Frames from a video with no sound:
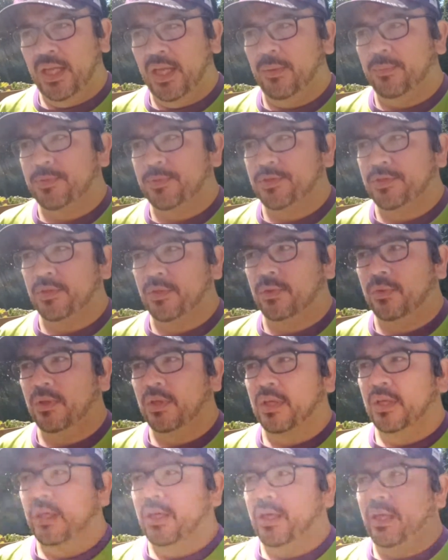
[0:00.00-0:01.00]
episode,
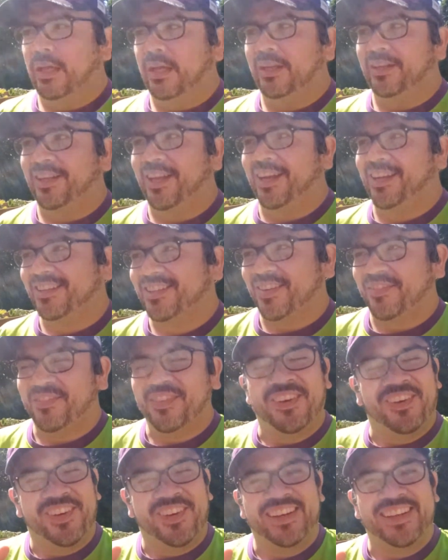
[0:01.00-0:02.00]
and gosh, I'm
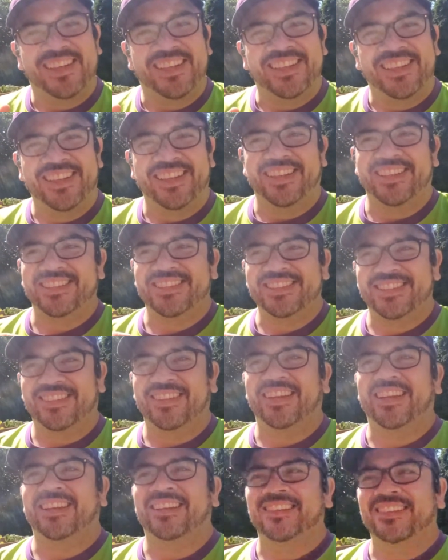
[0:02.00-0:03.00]
already still
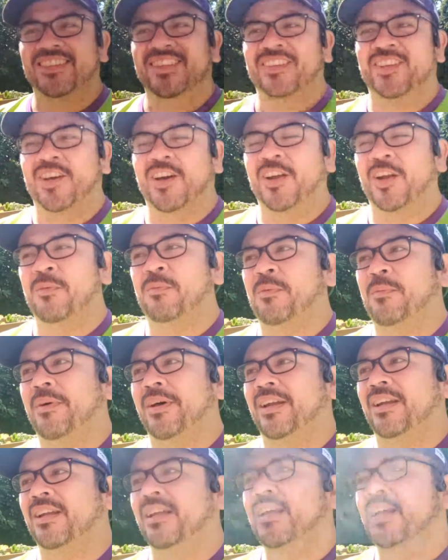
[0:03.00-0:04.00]
getting a little caught up
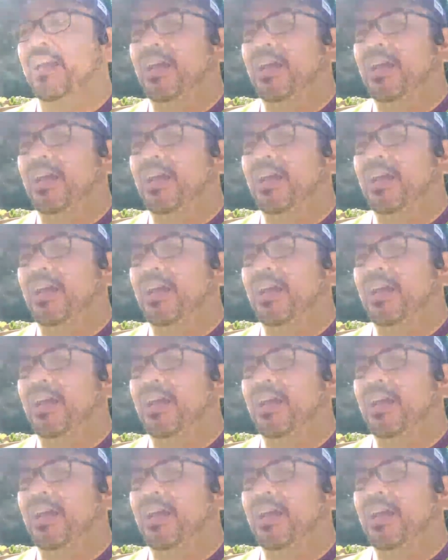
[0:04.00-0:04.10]
about it.